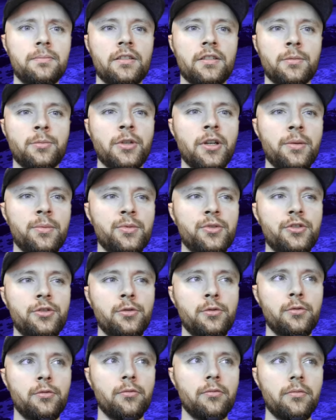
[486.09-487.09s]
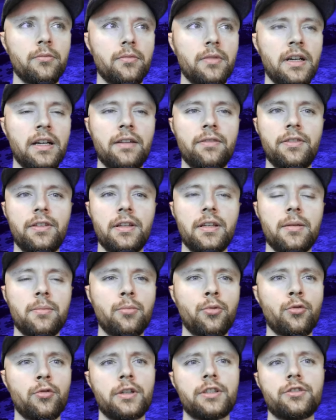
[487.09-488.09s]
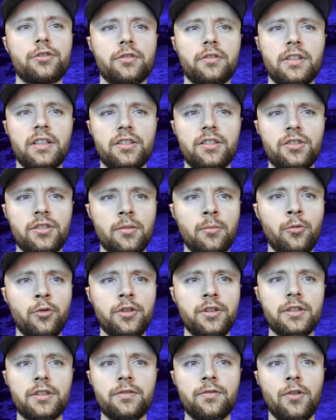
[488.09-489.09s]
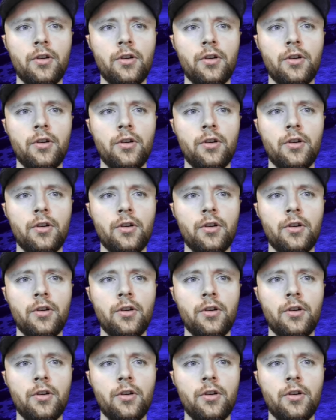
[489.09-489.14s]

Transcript: Sometimes you have the impression that someone is